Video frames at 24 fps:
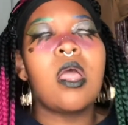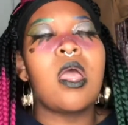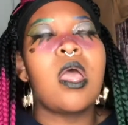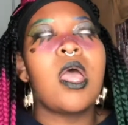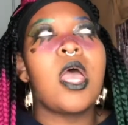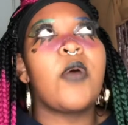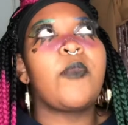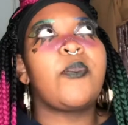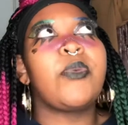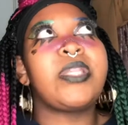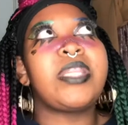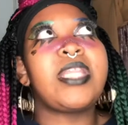
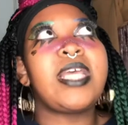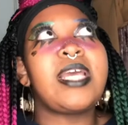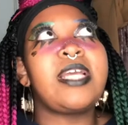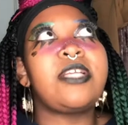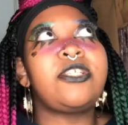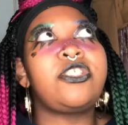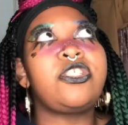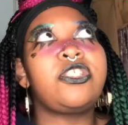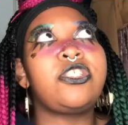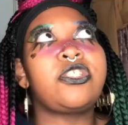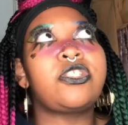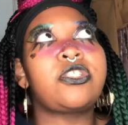But then she
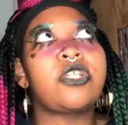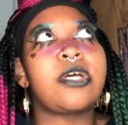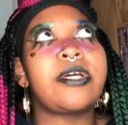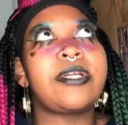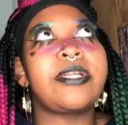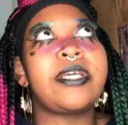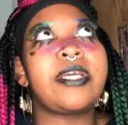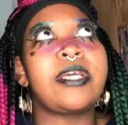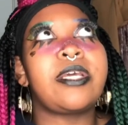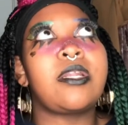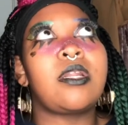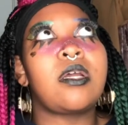
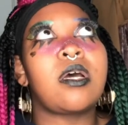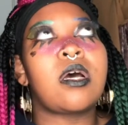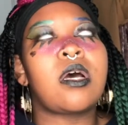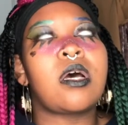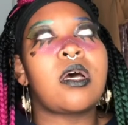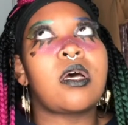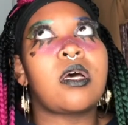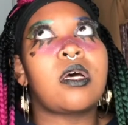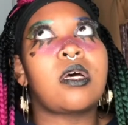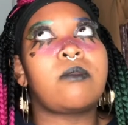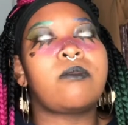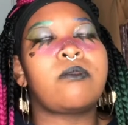started
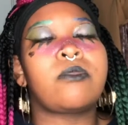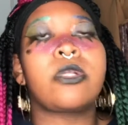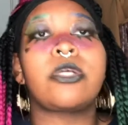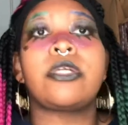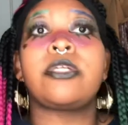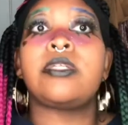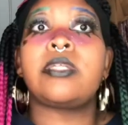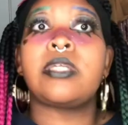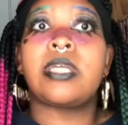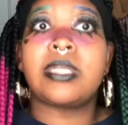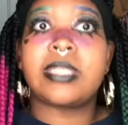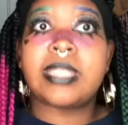learning
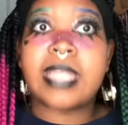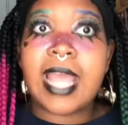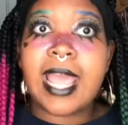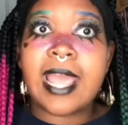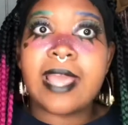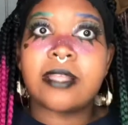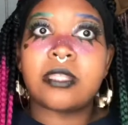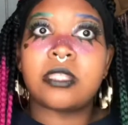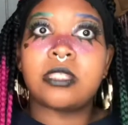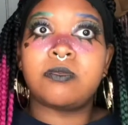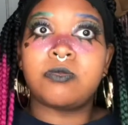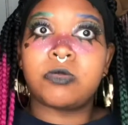their
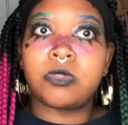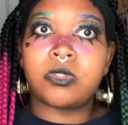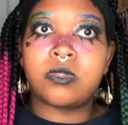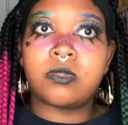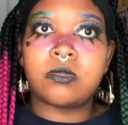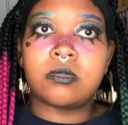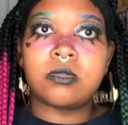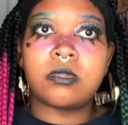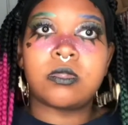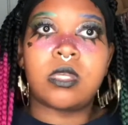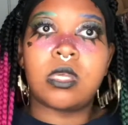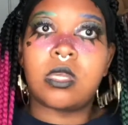dance
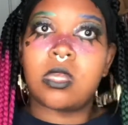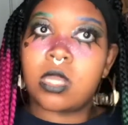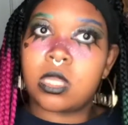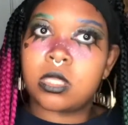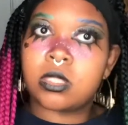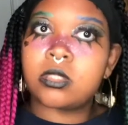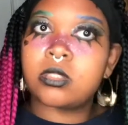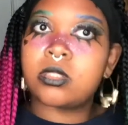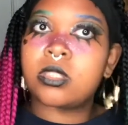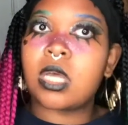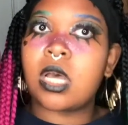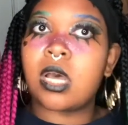moves and stuff.